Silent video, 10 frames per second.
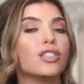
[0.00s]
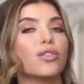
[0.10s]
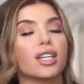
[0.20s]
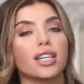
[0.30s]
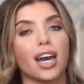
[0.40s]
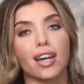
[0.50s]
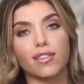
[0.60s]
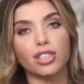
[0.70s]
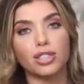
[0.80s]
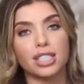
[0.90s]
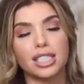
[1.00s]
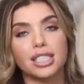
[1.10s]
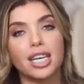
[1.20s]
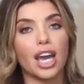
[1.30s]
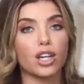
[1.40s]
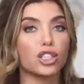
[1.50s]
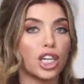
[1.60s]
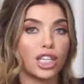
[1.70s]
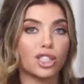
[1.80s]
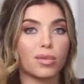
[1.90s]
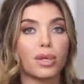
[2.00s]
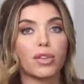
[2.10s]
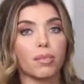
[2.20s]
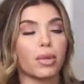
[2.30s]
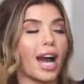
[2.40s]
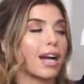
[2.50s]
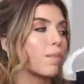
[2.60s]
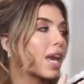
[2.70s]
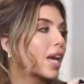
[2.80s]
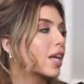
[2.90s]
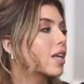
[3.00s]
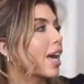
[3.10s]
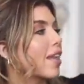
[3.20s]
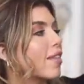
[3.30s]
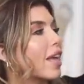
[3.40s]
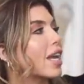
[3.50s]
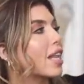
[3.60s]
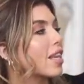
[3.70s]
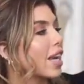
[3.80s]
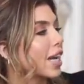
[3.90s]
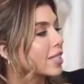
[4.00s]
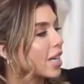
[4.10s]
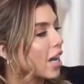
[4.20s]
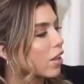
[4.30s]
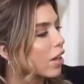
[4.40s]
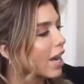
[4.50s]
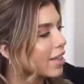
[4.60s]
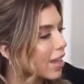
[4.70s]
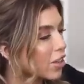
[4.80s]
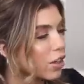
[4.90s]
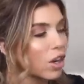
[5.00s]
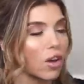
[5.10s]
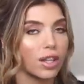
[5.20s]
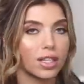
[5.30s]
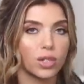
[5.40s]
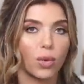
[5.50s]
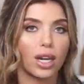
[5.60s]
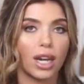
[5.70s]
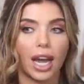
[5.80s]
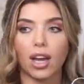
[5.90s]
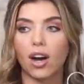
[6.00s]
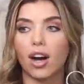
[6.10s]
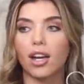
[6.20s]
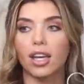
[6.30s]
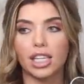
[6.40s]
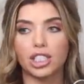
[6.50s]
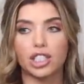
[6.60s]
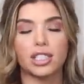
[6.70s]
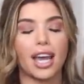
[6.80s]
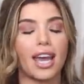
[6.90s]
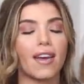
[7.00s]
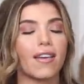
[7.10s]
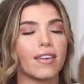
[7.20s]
You can kind of use these interchangeably with a black pant and then then the next color, I think they're calling this one Nighthawk, is just a